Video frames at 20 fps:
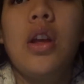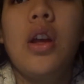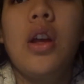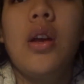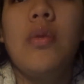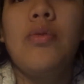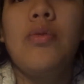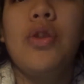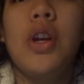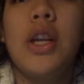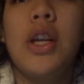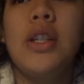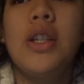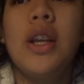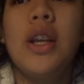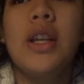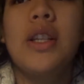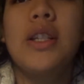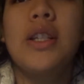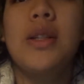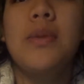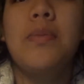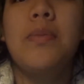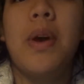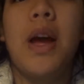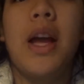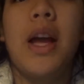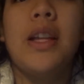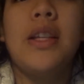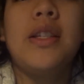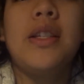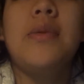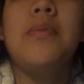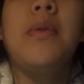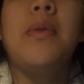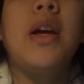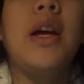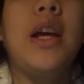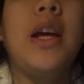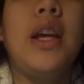I'm trying to expand
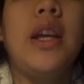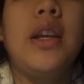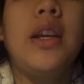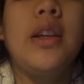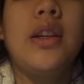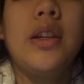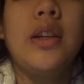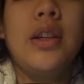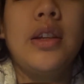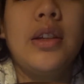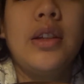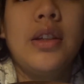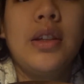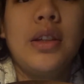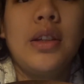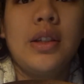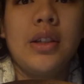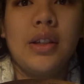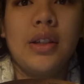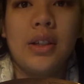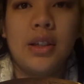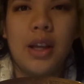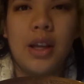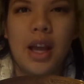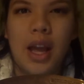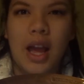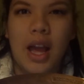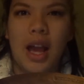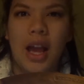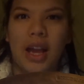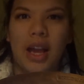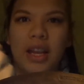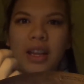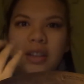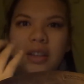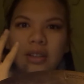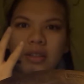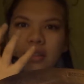my eye